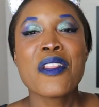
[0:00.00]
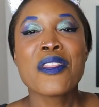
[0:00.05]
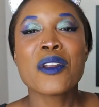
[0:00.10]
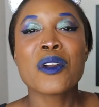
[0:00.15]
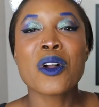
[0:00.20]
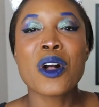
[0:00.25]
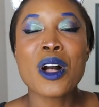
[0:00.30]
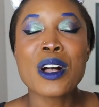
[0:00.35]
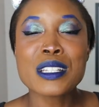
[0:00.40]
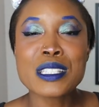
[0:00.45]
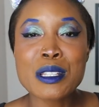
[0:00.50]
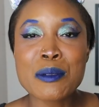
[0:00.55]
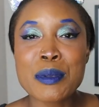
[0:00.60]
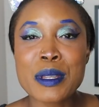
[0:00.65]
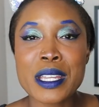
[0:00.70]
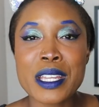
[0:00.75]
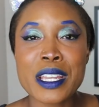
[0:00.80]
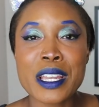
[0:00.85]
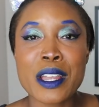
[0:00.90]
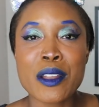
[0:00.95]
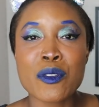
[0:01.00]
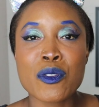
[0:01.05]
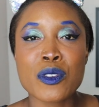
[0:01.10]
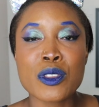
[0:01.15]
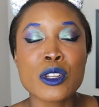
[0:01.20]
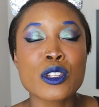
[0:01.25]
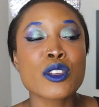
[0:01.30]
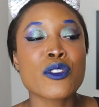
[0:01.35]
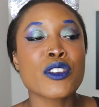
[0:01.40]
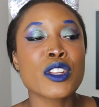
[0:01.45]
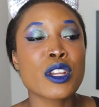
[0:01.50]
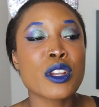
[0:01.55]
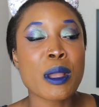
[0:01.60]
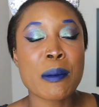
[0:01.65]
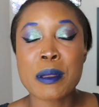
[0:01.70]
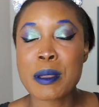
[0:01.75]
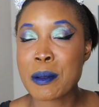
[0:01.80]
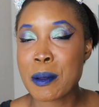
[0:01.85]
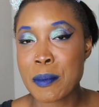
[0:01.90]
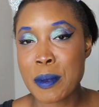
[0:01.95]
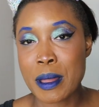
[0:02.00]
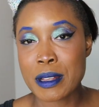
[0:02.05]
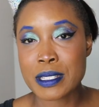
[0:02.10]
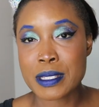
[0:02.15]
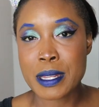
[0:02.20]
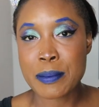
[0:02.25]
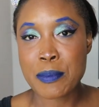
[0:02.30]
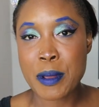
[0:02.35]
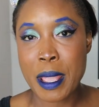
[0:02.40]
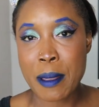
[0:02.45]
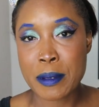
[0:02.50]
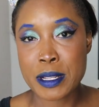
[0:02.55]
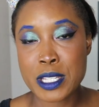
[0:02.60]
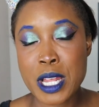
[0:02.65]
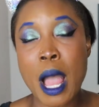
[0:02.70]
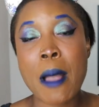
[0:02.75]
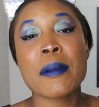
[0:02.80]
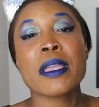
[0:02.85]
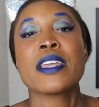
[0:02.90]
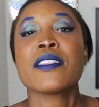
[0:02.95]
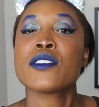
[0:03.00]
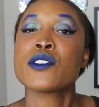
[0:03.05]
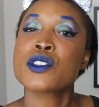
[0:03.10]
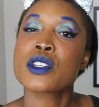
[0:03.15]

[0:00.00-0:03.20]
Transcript: There will also be a, there's a video coming up about Pam and Tommy.